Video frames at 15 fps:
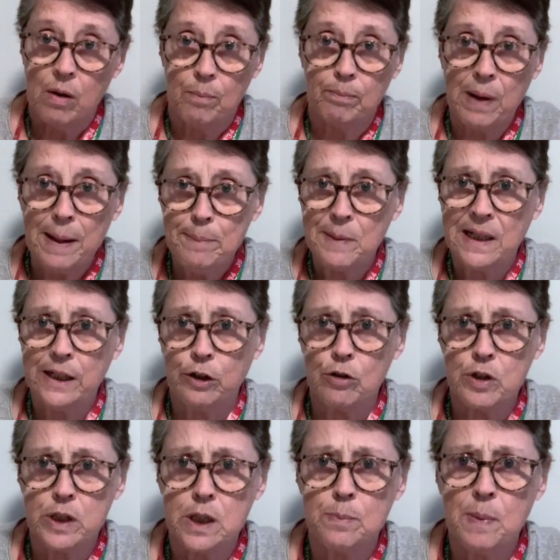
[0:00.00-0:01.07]
pipe
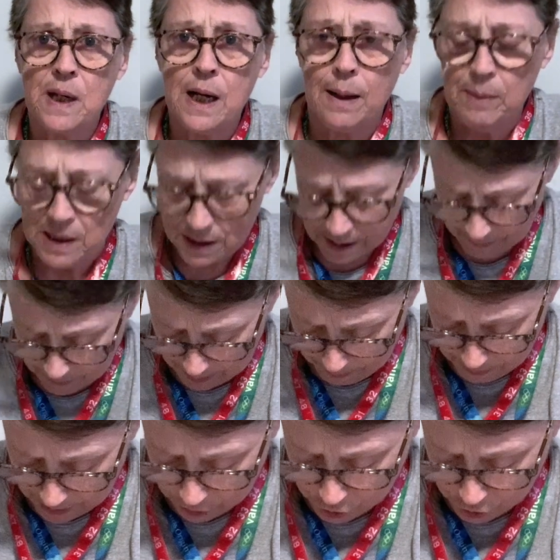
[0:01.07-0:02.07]
cleaners is becoming something big